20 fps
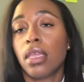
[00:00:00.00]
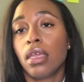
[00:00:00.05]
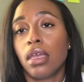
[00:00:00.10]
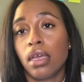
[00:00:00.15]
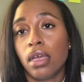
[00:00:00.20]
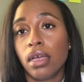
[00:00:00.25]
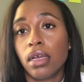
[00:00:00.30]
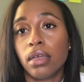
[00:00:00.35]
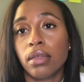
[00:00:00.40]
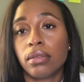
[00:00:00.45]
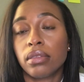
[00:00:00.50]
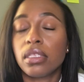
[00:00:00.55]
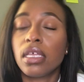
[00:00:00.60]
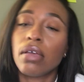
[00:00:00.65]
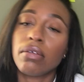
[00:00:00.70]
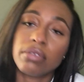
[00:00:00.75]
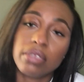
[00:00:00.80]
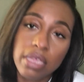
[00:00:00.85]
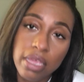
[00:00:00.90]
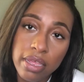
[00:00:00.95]
That
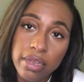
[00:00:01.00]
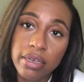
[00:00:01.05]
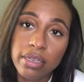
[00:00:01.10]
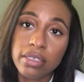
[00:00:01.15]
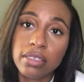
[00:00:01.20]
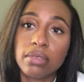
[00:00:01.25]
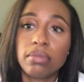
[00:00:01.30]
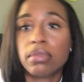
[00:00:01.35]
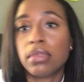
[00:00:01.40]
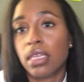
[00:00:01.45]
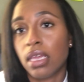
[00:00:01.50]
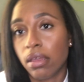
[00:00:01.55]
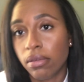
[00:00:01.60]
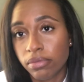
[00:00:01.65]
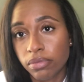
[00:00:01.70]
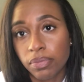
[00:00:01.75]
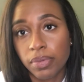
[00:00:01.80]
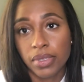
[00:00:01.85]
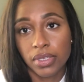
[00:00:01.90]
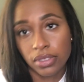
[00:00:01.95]
was a headache
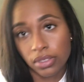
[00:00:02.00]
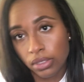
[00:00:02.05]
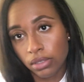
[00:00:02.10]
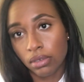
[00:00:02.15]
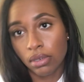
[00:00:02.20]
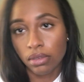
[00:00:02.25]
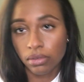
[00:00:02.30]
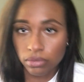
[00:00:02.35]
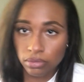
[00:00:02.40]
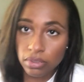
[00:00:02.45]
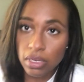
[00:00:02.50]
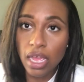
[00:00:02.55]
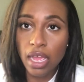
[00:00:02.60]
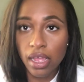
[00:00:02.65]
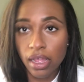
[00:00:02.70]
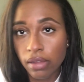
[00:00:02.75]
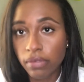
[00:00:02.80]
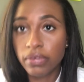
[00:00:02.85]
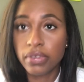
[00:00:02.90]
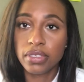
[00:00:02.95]
sometimes, but not
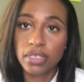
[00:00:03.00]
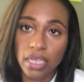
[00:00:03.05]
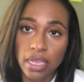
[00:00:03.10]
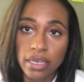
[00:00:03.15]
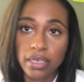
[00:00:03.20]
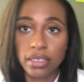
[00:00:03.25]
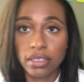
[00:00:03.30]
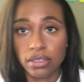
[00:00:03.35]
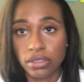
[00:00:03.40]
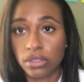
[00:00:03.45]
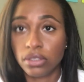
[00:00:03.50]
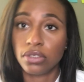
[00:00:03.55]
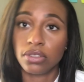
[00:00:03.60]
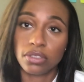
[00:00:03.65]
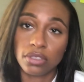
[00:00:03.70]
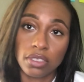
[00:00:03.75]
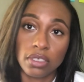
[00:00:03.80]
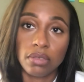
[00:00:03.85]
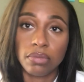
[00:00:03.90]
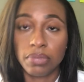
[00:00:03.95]
every signing is
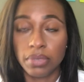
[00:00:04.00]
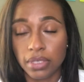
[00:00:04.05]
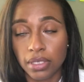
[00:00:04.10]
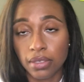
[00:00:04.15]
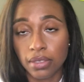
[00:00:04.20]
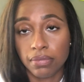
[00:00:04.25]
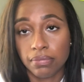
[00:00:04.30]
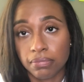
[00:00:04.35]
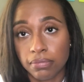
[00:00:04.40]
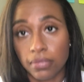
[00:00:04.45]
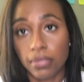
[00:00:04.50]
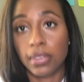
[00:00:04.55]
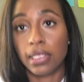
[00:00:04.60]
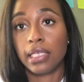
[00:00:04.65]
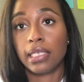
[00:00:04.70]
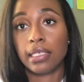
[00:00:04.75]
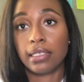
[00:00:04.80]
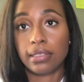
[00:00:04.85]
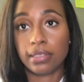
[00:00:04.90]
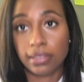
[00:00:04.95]
just gonna be
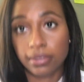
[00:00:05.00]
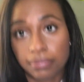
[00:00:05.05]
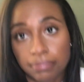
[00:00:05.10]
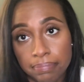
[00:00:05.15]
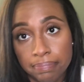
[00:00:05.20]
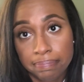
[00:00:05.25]
easy.